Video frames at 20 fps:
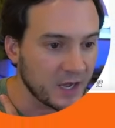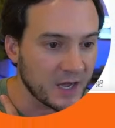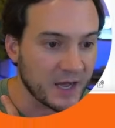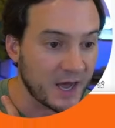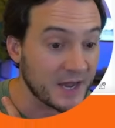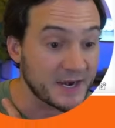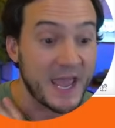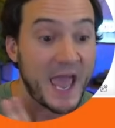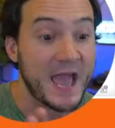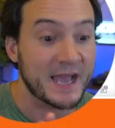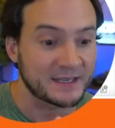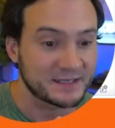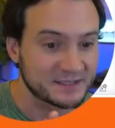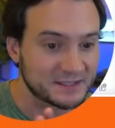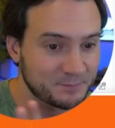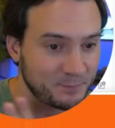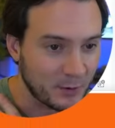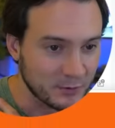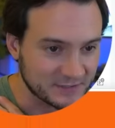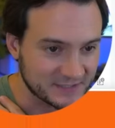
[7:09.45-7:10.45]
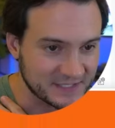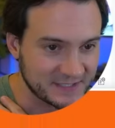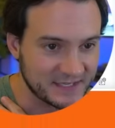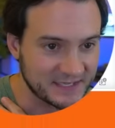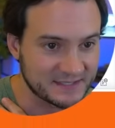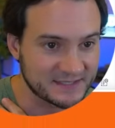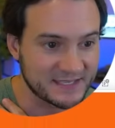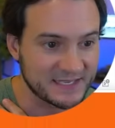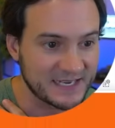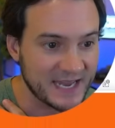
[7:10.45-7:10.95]
on X, posted
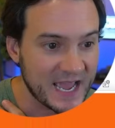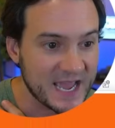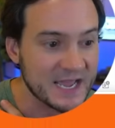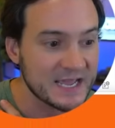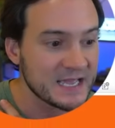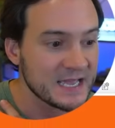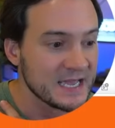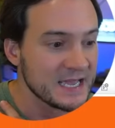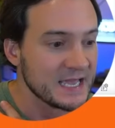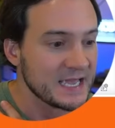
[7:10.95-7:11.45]
this today.